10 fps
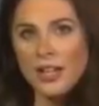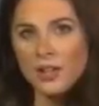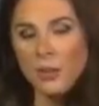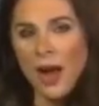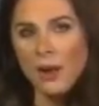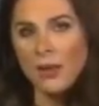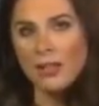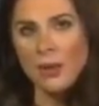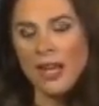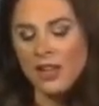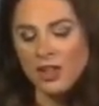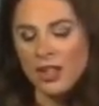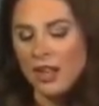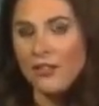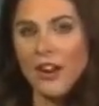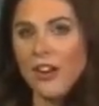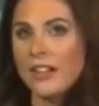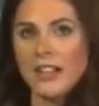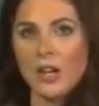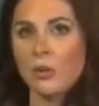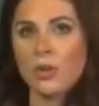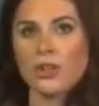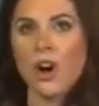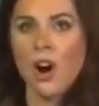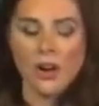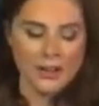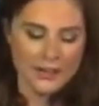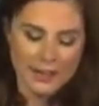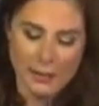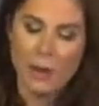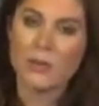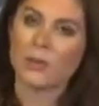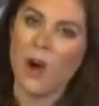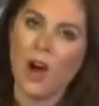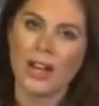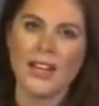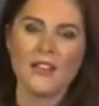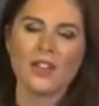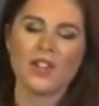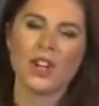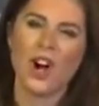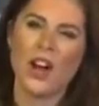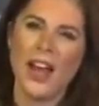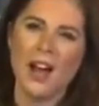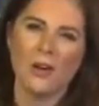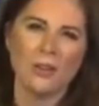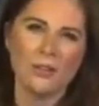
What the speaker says: is why we can't just get a very clear, we're sorry, this email was wrong, it never should have gone out.